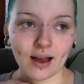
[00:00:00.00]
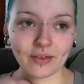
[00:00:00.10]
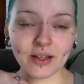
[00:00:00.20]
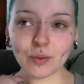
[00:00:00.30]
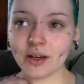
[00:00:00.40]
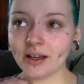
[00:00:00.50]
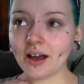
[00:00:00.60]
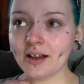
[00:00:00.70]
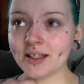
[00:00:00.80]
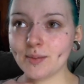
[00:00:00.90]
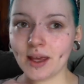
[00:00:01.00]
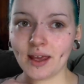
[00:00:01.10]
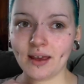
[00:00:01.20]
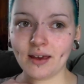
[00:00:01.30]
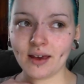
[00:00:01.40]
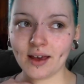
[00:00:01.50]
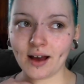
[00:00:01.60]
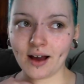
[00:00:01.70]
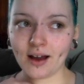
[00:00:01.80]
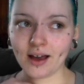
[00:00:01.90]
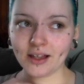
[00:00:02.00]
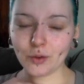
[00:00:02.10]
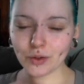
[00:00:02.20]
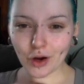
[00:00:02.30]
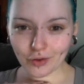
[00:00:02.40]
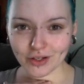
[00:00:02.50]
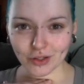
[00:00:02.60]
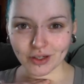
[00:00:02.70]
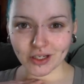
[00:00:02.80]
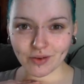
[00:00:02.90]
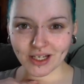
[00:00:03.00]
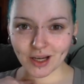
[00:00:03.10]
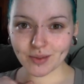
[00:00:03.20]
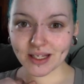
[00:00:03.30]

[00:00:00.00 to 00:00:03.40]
And that's when it occurred to me, all the horror stories you read up,